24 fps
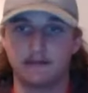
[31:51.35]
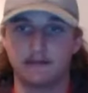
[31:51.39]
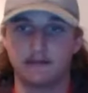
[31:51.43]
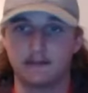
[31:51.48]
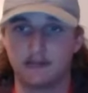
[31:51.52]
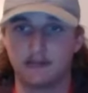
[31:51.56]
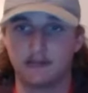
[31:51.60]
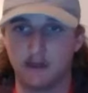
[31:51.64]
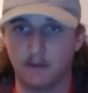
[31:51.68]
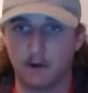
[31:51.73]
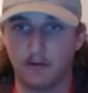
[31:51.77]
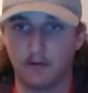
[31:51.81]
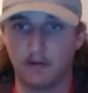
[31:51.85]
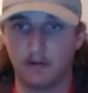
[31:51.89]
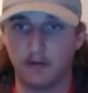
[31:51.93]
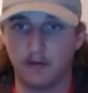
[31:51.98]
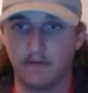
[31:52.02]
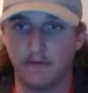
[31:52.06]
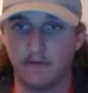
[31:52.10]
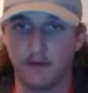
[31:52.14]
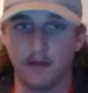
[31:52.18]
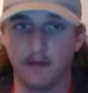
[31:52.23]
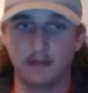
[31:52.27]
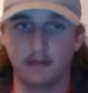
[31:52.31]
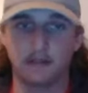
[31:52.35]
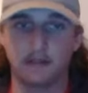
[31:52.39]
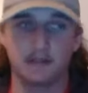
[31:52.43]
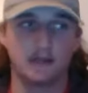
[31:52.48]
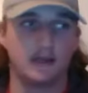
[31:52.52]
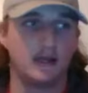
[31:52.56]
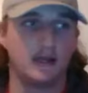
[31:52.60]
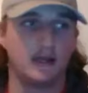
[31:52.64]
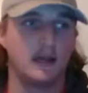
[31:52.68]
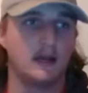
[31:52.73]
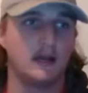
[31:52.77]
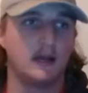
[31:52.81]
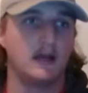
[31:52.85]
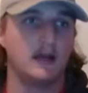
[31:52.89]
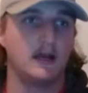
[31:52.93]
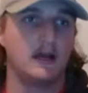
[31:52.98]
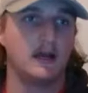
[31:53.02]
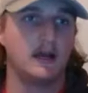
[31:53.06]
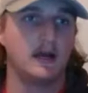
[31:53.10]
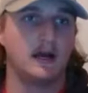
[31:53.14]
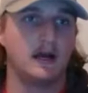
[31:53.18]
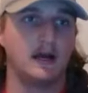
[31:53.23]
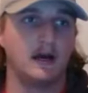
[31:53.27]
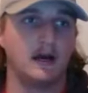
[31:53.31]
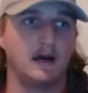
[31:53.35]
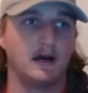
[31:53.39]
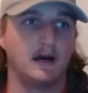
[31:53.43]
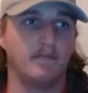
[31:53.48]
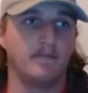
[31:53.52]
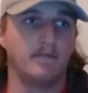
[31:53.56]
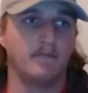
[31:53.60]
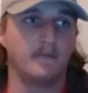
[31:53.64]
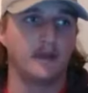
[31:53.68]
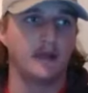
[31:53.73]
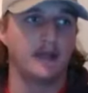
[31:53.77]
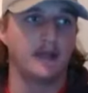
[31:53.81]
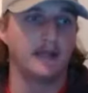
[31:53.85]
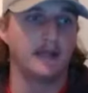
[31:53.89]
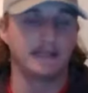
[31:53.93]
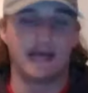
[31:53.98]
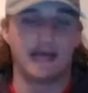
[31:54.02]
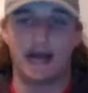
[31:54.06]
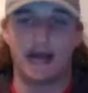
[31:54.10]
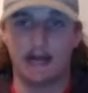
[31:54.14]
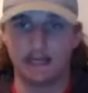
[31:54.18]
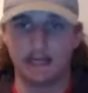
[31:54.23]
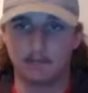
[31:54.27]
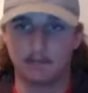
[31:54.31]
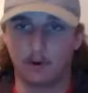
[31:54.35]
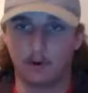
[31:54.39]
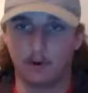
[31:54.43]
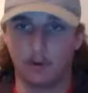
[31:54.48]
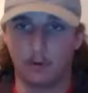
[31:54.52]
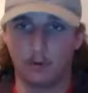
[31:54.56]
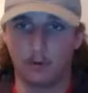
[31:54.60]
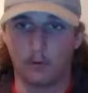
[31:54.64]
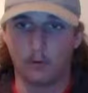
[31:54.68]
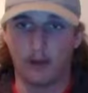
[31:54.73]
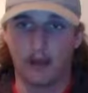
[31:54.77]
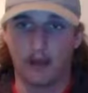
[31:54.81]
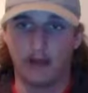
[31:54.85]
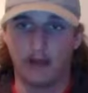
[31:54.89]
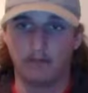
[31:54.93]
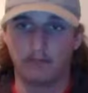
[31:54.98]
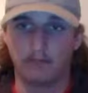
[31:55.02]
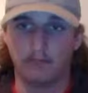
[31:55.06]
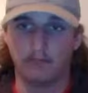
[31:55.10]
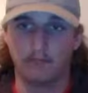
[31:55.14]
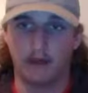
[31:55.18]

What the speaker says: 0 defense. He has a Heisman quarterback